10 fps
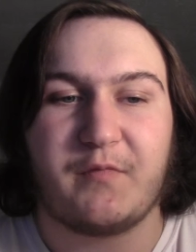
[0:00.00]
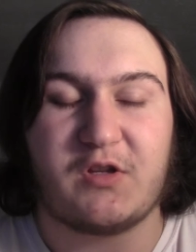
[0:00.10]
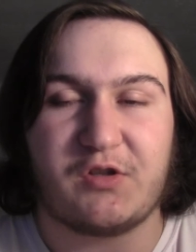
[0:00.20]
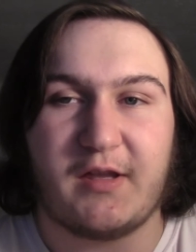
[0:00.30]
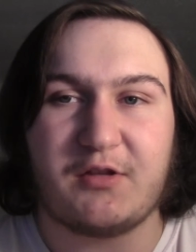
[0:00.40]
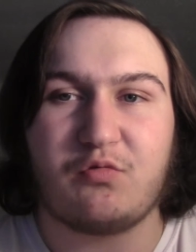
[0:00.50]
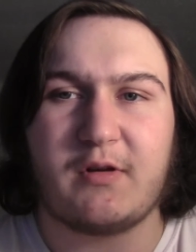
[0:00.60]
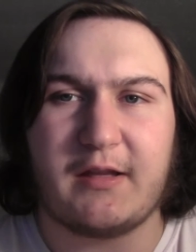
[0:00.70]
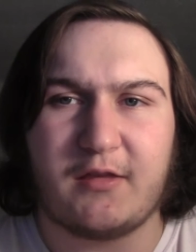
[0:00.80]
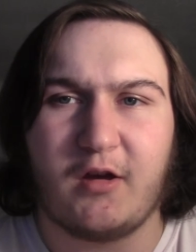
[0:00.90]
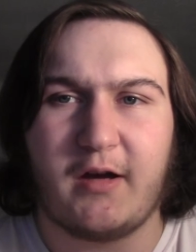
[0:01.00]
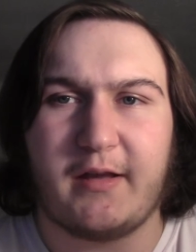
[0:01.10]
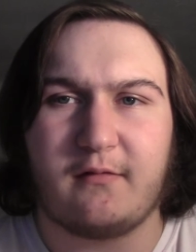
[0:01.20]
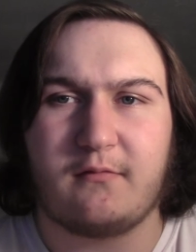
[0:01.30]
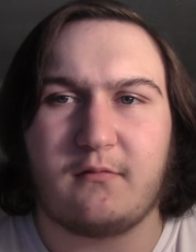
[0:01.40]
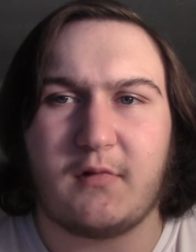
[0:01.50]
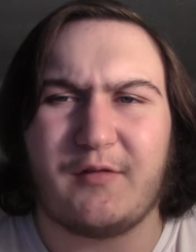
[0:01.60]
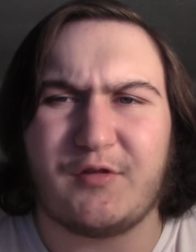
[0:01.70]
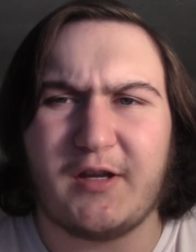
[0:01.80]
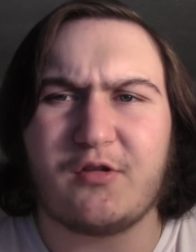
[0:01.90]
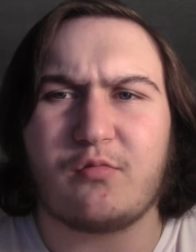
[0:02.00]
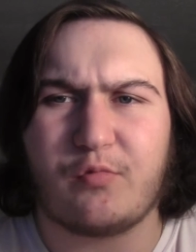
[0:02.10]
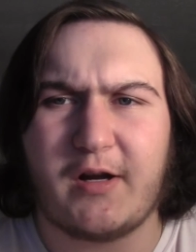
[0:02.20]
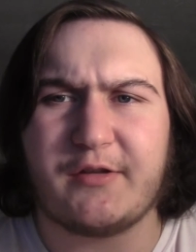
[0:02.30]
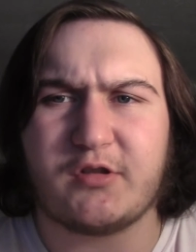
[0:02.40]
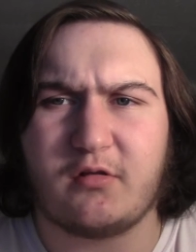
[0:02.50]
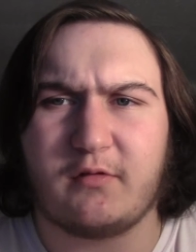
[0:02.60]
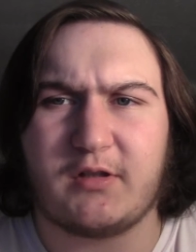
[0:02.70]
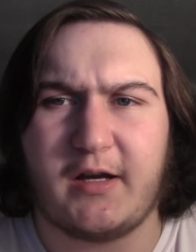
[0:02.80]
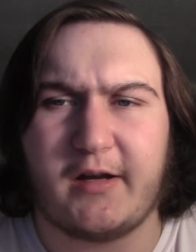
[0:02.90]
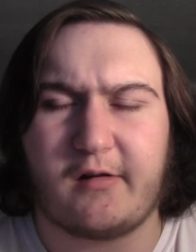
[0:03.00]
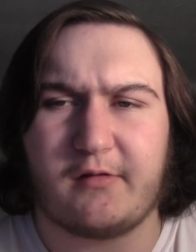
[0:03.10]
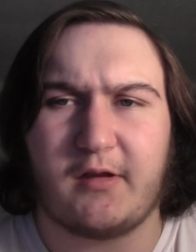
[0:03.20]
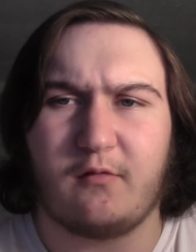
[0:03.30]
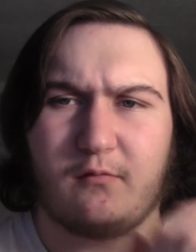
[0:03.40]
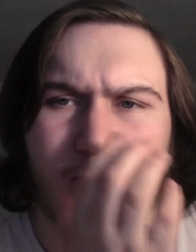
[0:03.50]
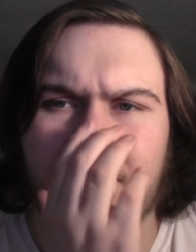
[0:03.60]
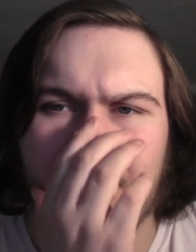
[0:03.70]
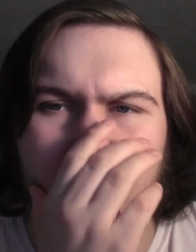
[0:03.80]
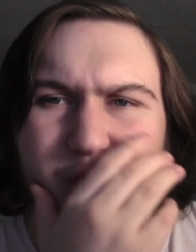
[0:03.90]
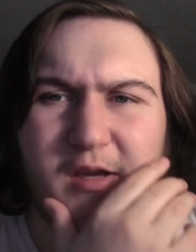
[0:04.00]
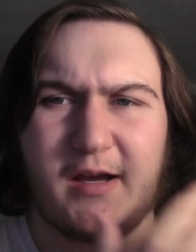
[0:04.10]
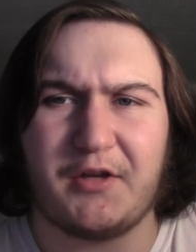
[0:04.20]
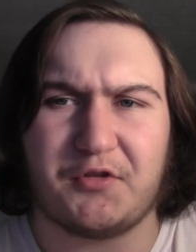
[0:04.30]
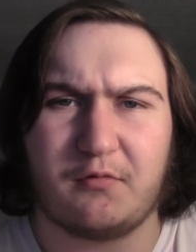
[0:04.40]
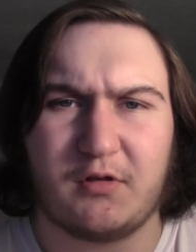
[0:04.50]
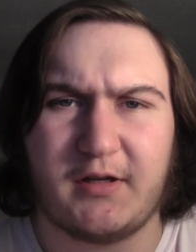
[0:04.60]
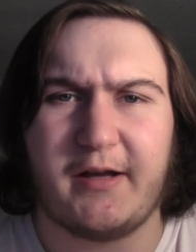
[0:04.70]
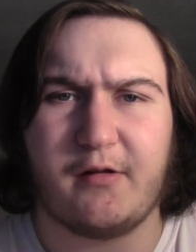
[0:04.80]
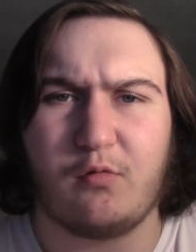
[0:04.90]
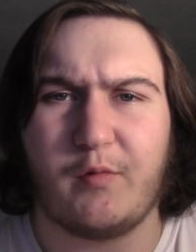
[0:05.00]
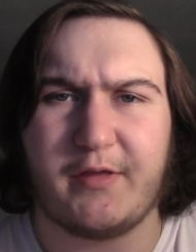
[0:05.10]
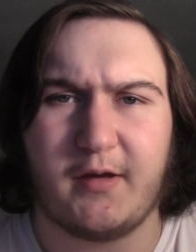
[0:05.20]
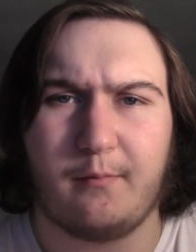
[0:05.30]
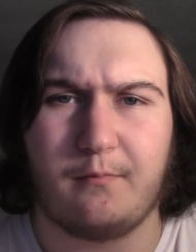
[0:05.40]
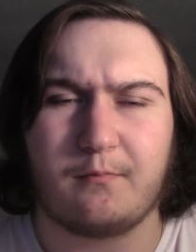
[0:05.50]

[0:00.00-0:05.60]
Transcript: So that's when I thought, if Daniel Bryan's gonna retire, then maybe I should retire with him.